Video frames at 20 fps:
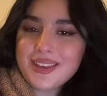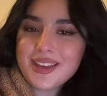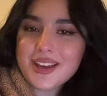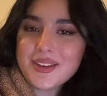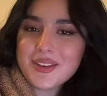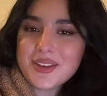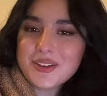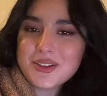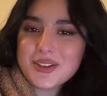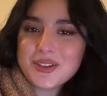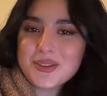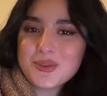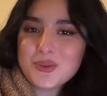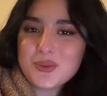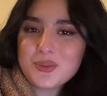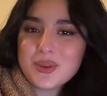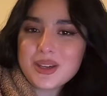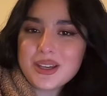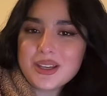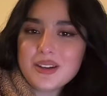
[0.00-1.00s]
Nah, they're just
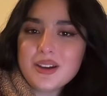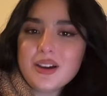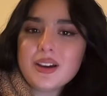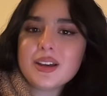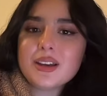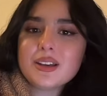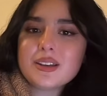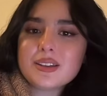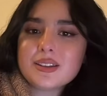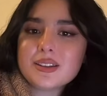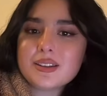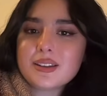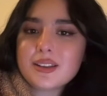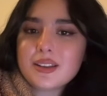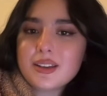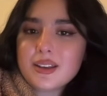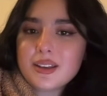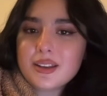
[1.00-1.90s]
all being nice.